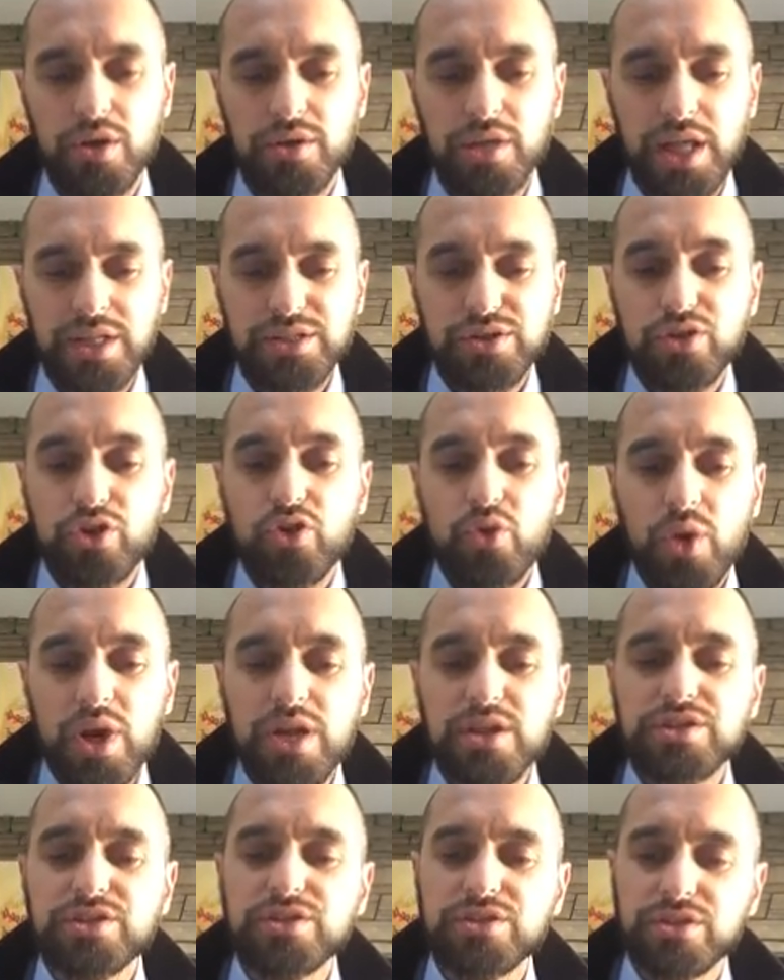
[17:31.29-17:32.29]
That's the
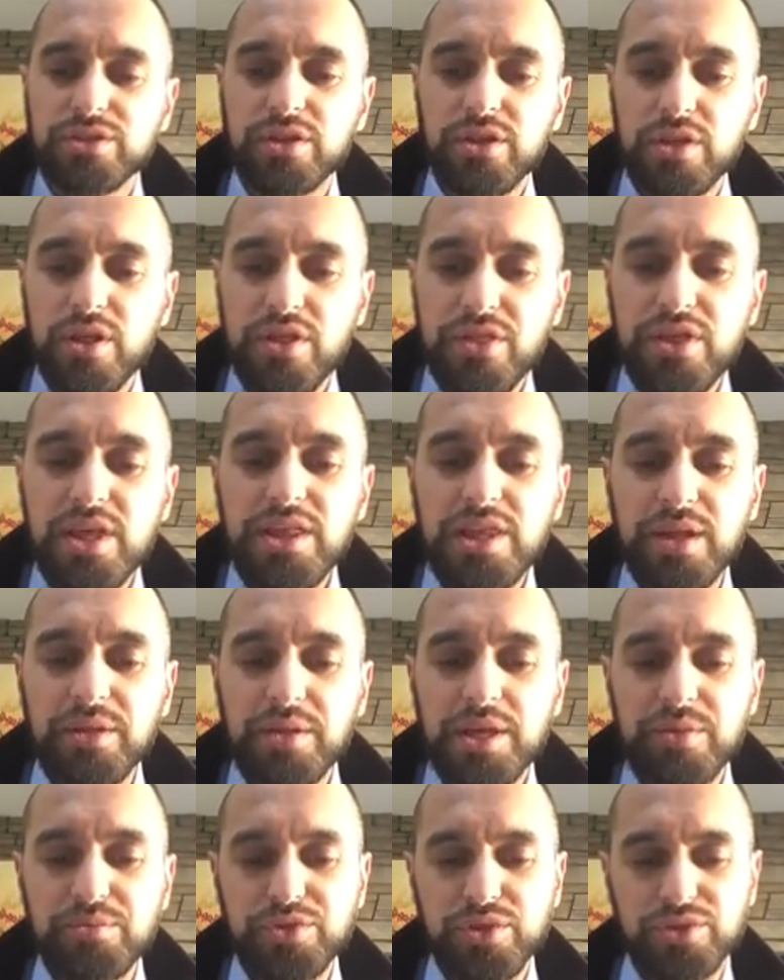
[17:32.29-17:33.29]
greatest thing that
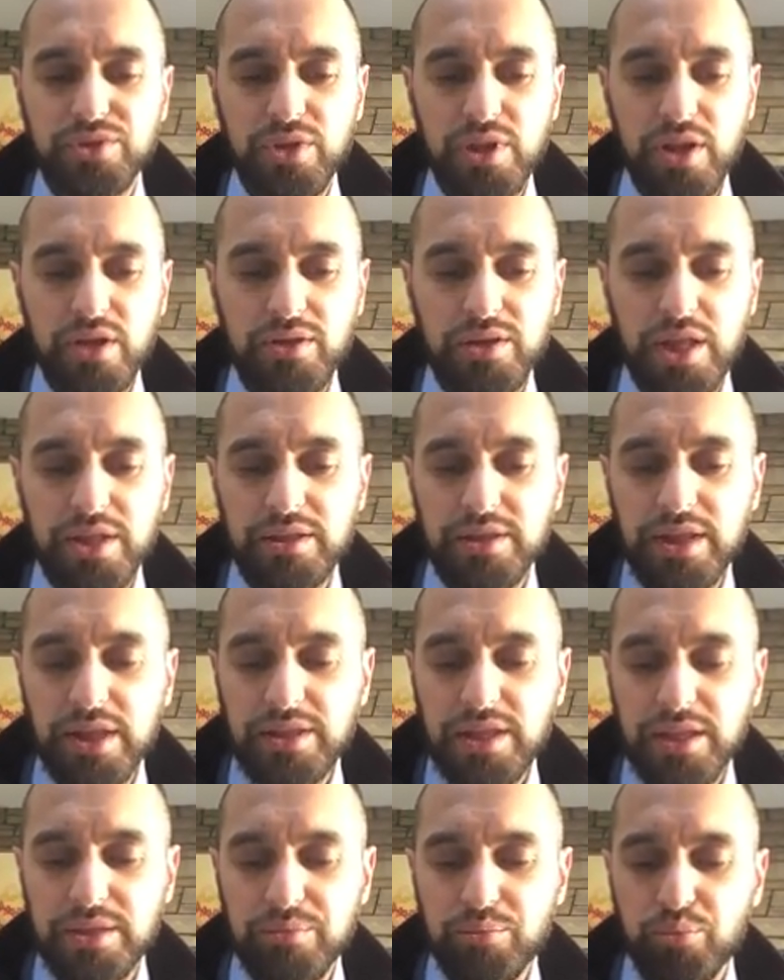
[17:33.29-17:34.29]
keeps us
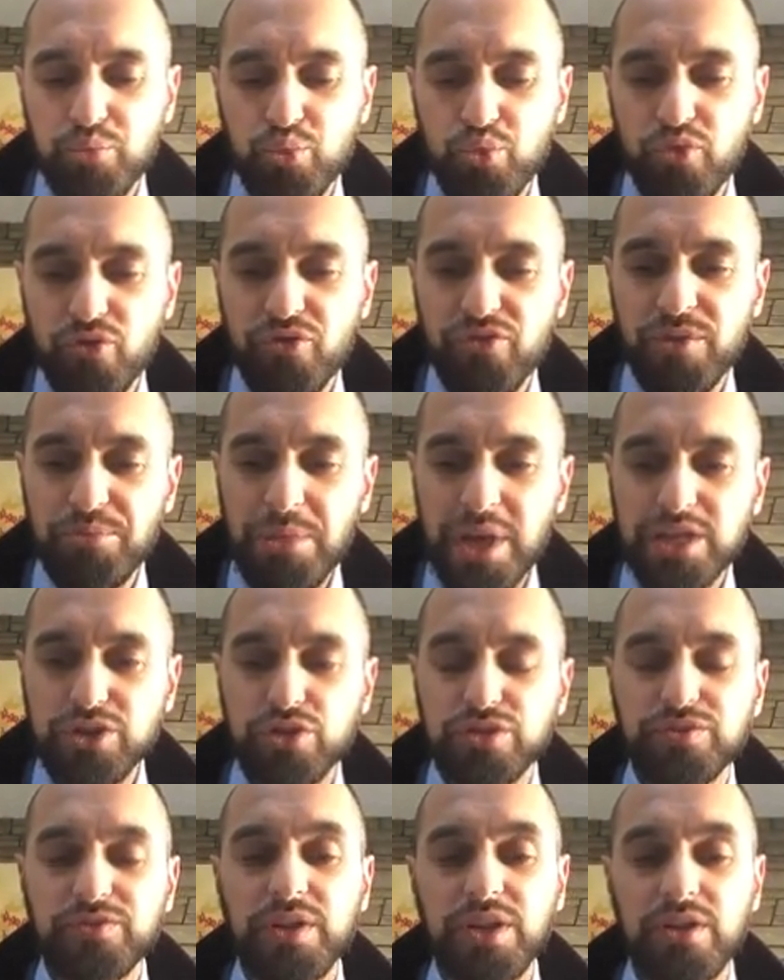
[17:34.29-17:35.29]
that makes
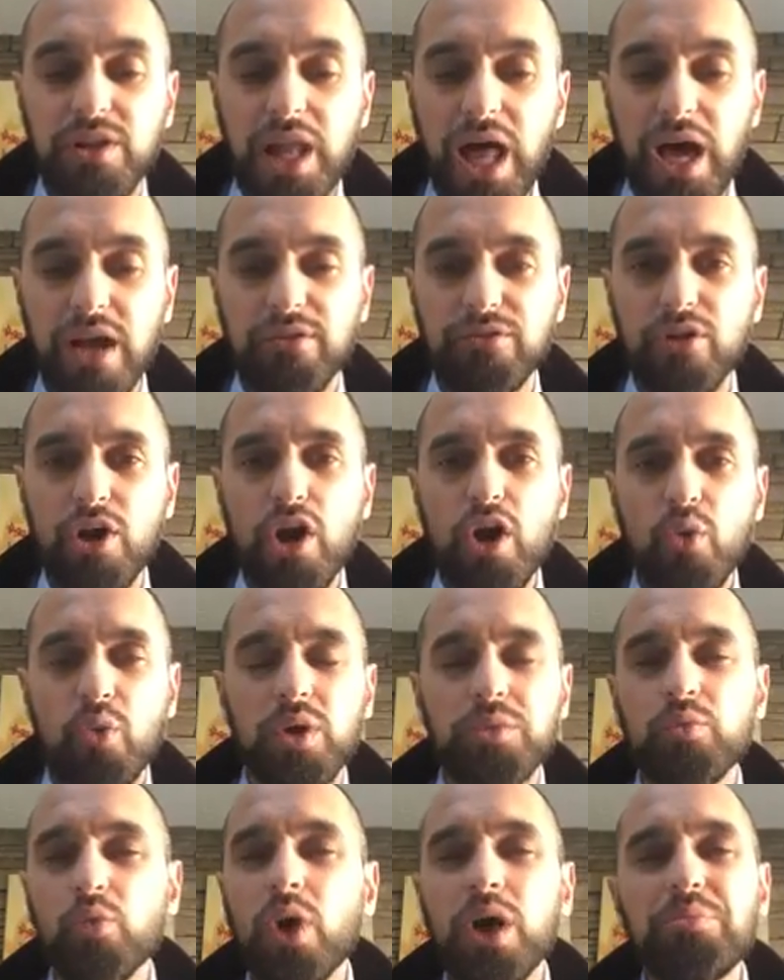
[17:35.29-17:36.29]
us feel alive.
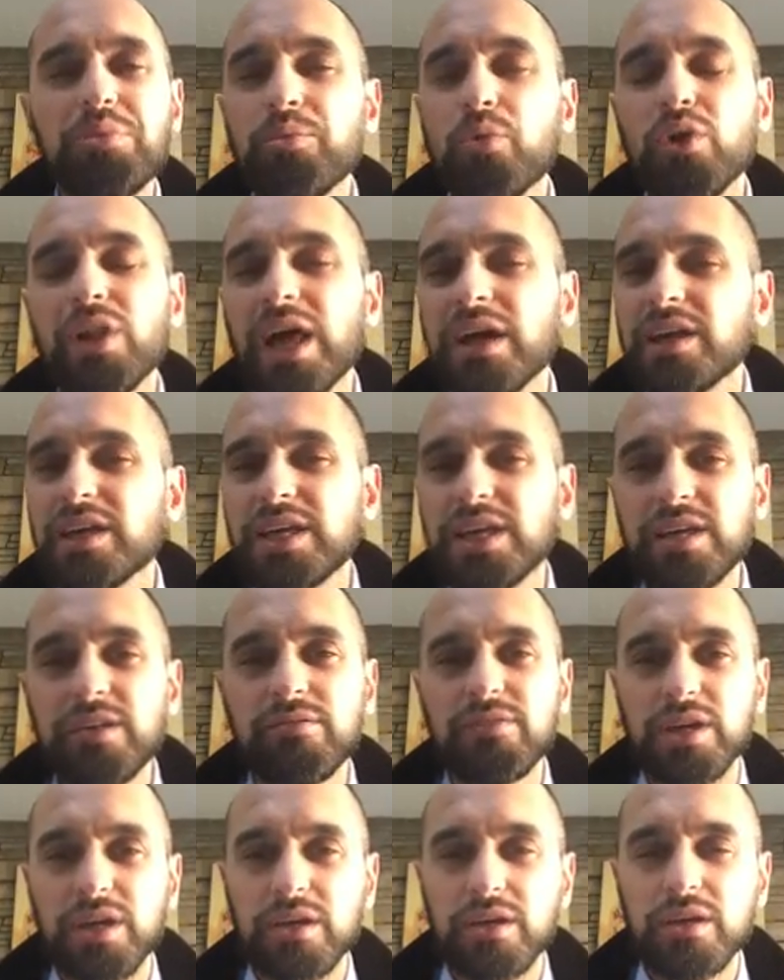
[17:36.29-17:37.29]
Why people like
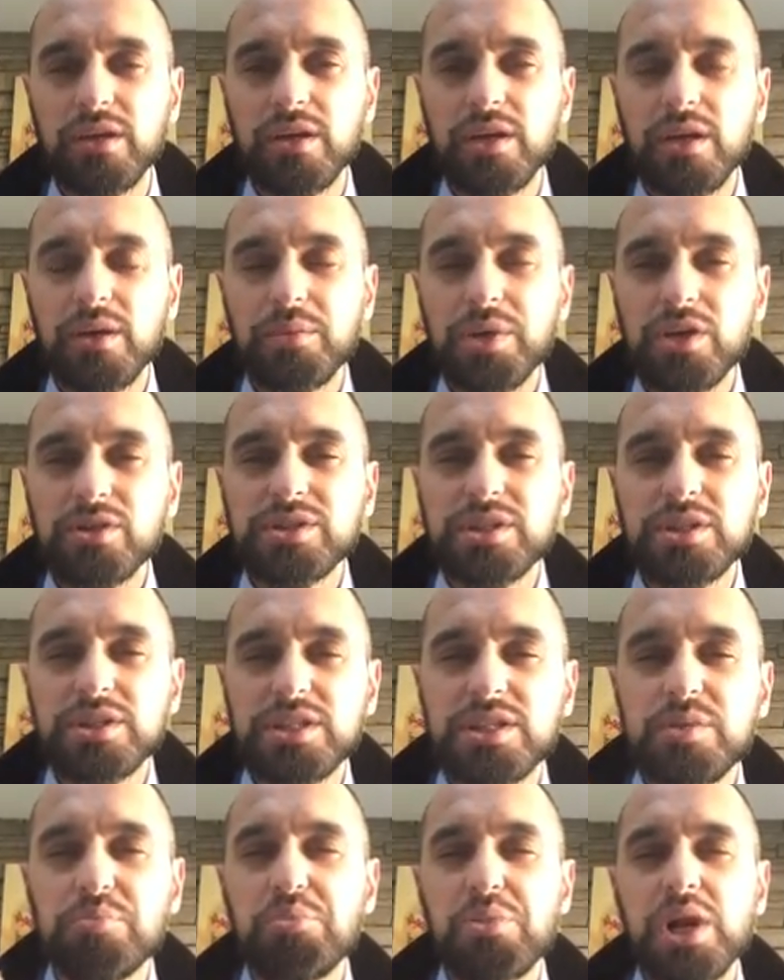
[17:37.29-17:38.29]
giving? Because
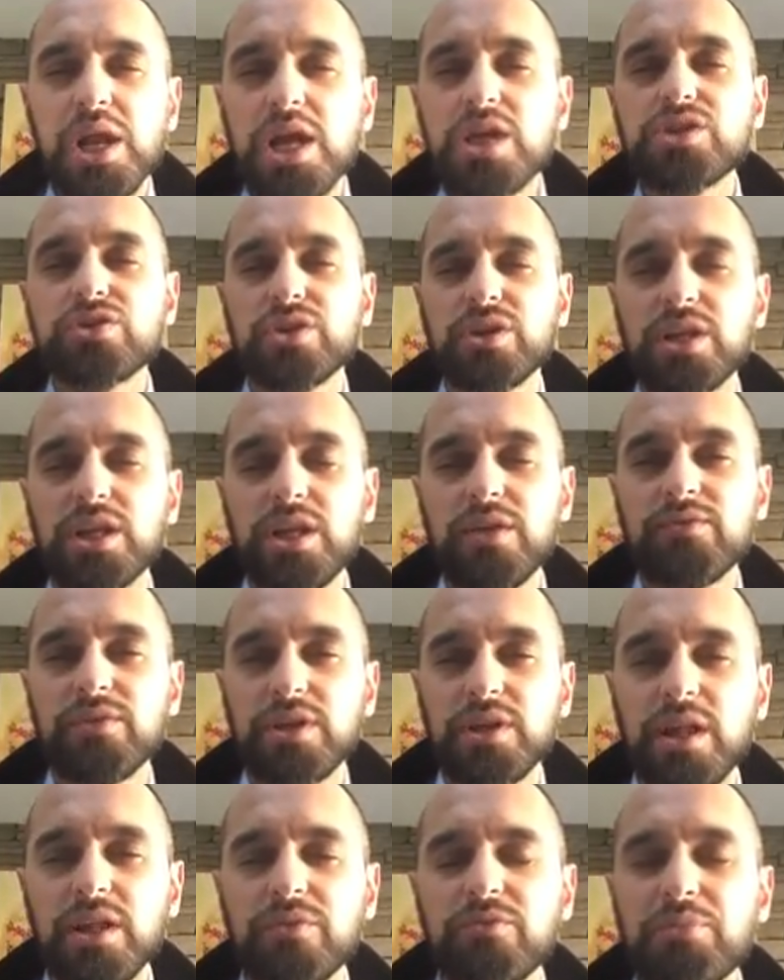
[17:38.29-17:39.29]
it's a pleasure in
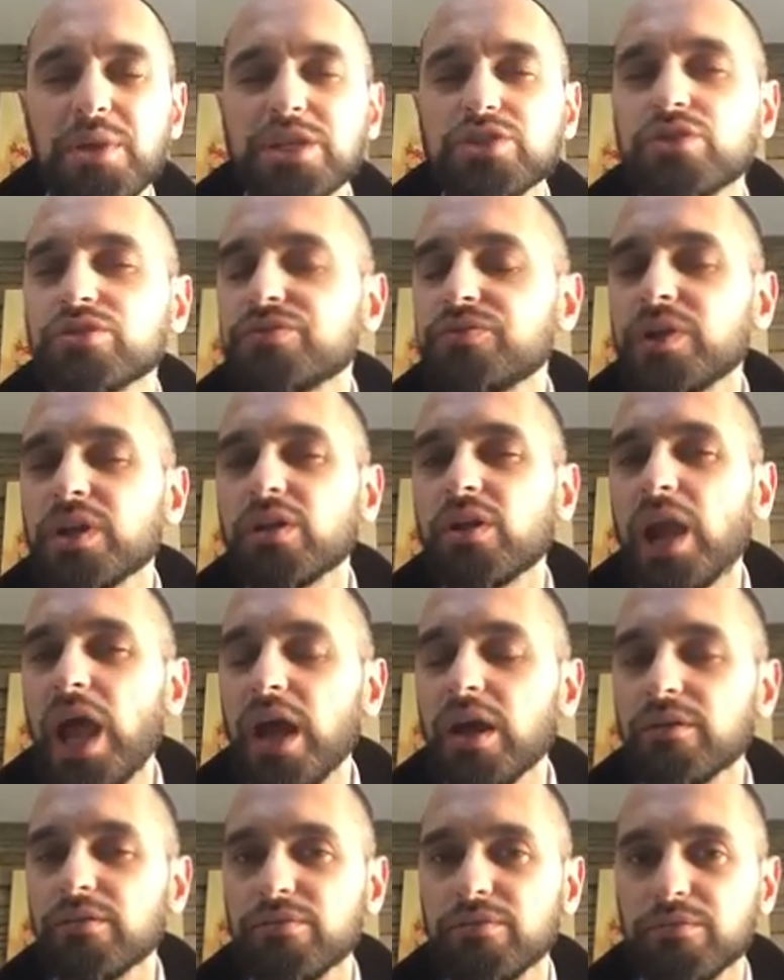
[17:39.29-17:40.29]
giving. It makes us feel
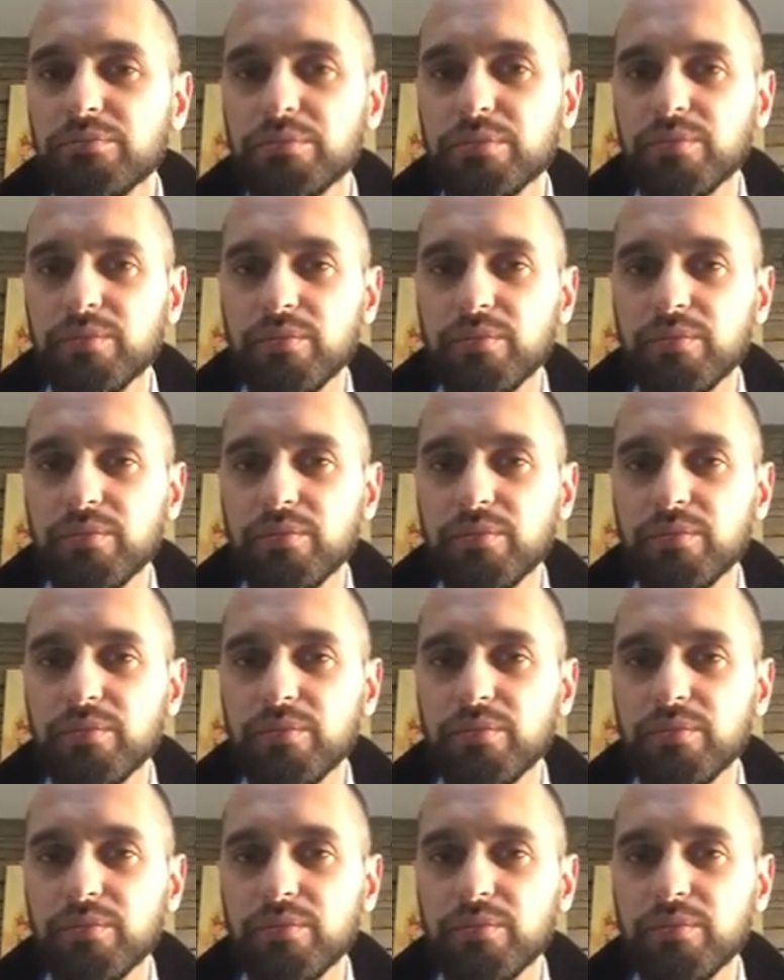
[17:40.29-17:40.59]
alive.